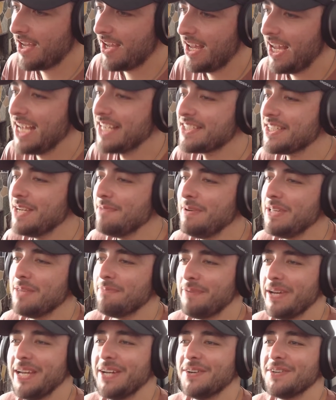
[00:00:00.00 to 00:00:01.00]
It's gonna be the
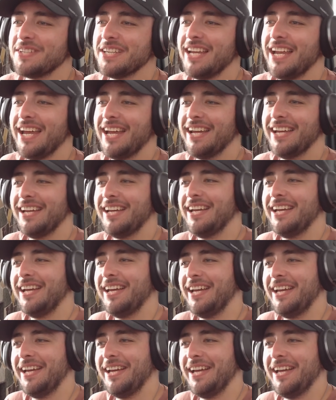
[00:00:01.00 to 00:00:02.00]
Beatles, isn't it?
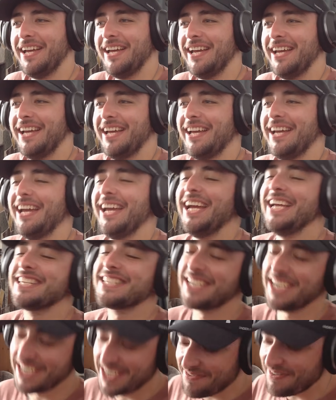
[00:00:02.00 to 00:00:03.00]
It's
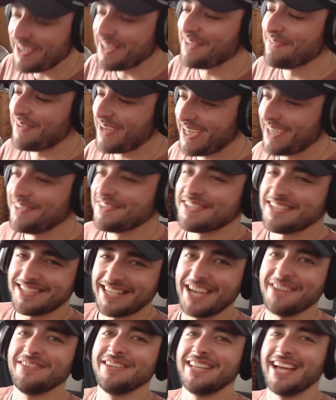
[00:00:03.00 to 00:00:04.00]
gonna be the Beatles that
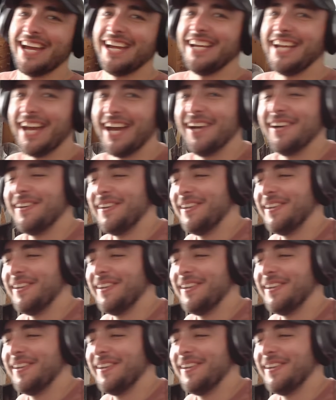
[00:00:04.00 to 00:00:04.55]
save the day, yeah.